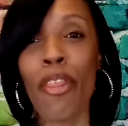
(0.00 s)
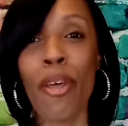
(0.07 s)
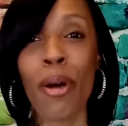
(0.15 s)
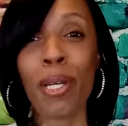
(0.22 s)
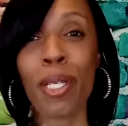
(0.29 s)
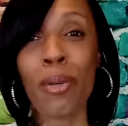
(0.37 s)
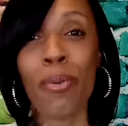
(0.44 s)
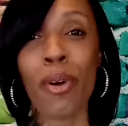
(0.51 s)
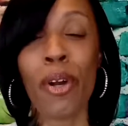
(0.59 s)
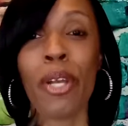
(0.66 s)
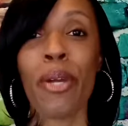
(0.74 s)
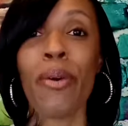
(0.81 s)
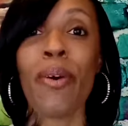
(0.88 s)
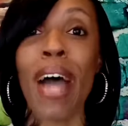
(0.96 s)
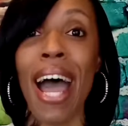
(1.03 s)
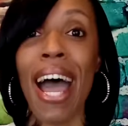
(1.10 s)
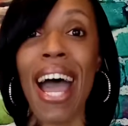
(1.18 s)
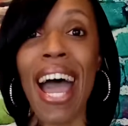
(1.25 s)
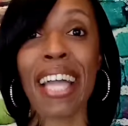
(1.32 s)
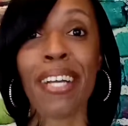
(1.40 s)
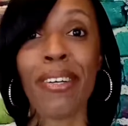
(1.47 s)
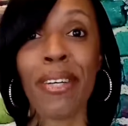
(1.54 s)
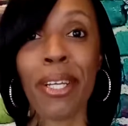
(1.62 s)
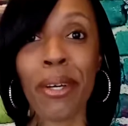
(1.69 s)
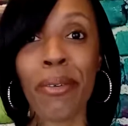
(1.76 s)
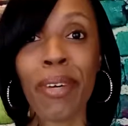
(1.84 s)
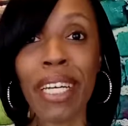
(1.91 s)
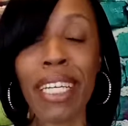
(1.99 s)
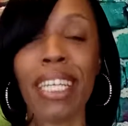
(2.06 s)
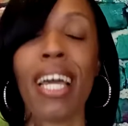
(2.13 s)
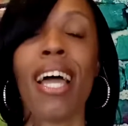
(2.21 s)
those who are new, hi, how you doing?